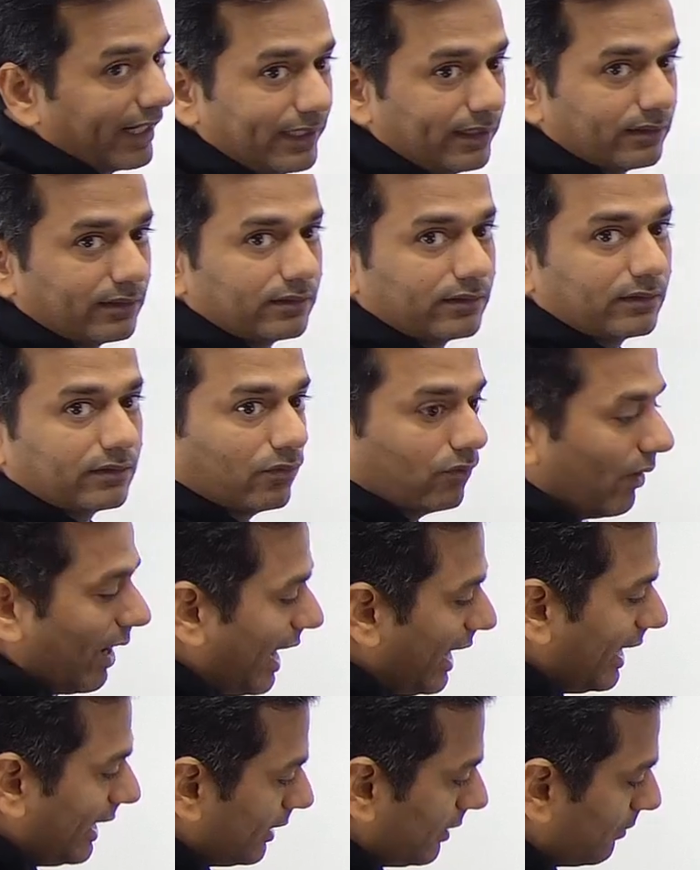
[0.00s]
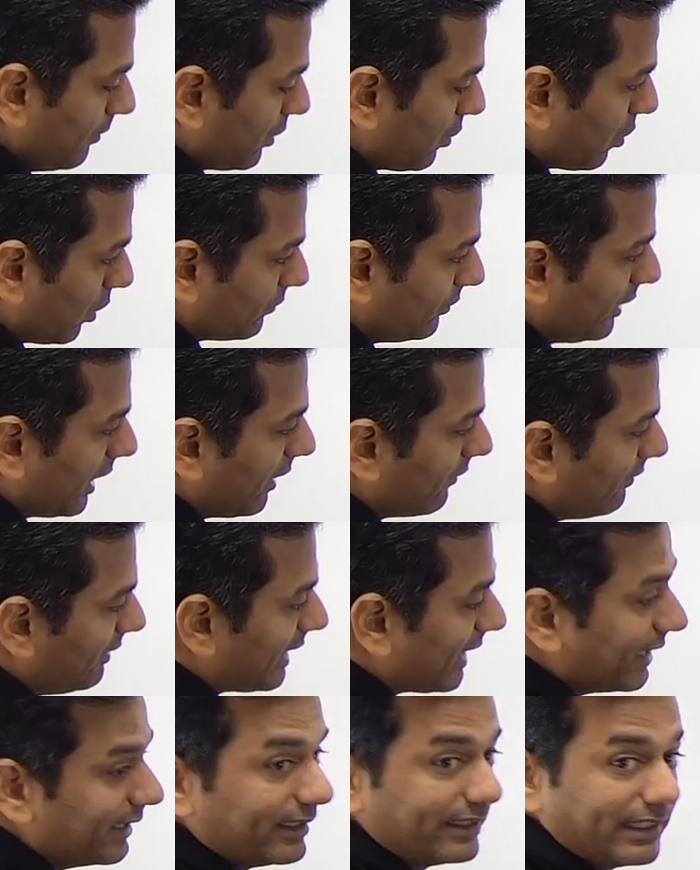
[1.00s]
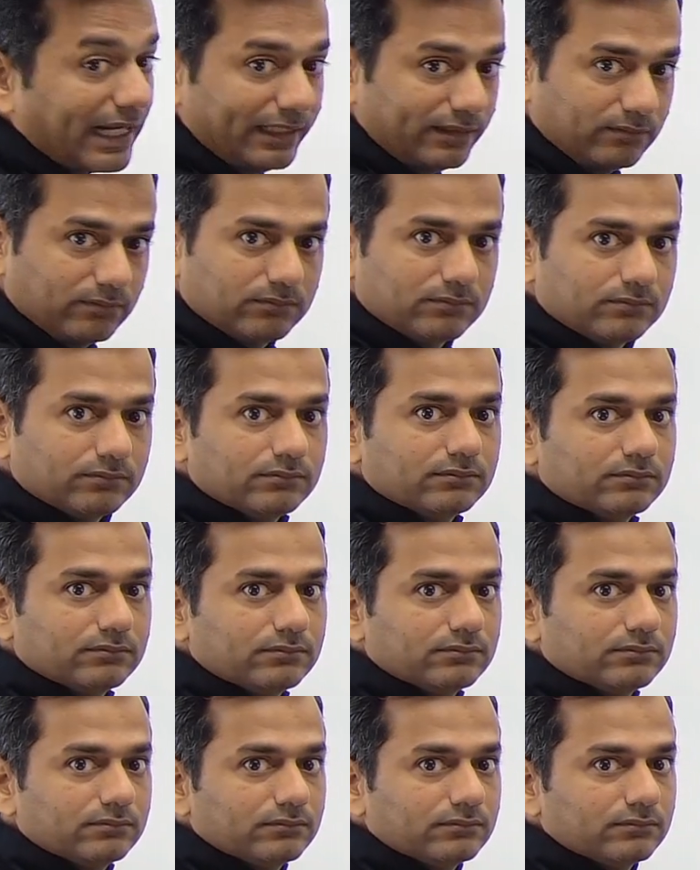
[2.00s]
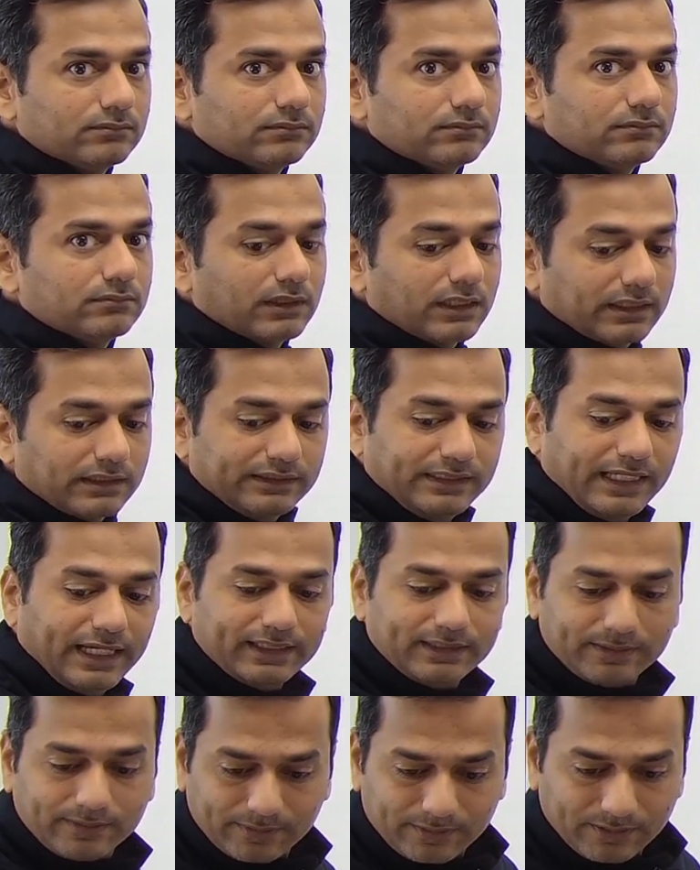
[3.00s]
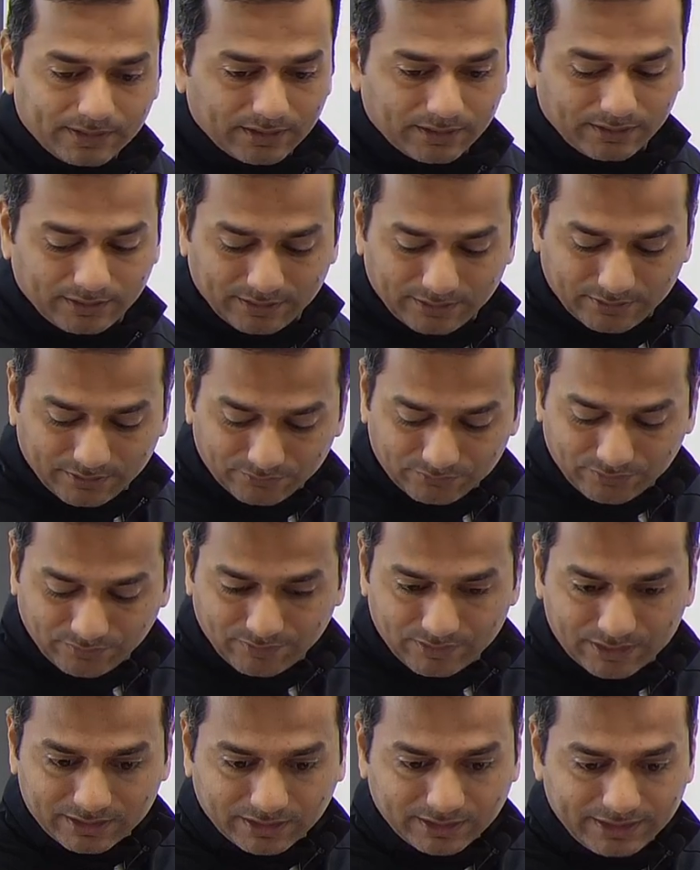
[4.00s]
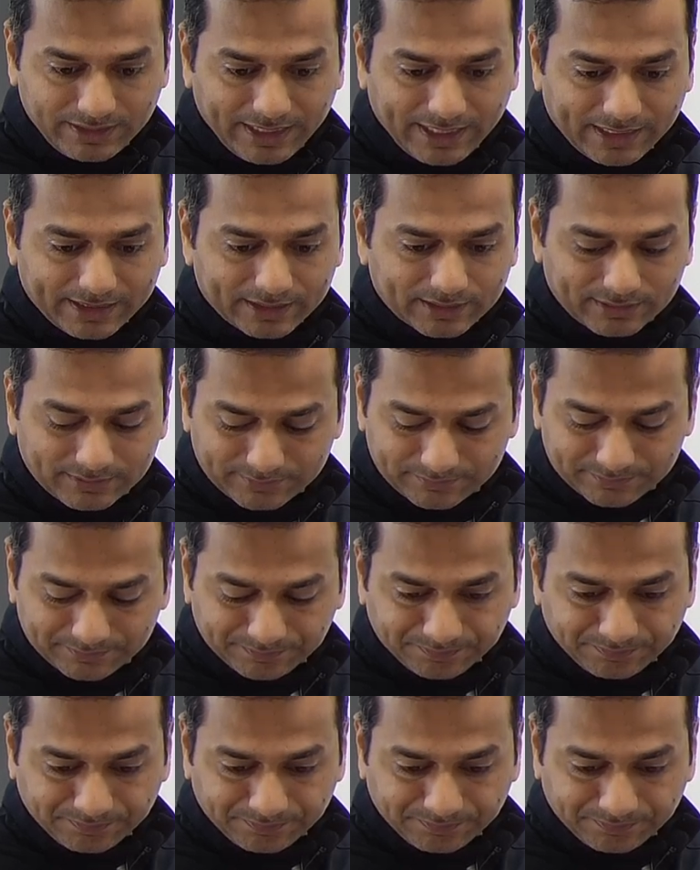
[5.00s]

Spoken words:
right? Why? Because we have VLAN ID 10. Then we will create a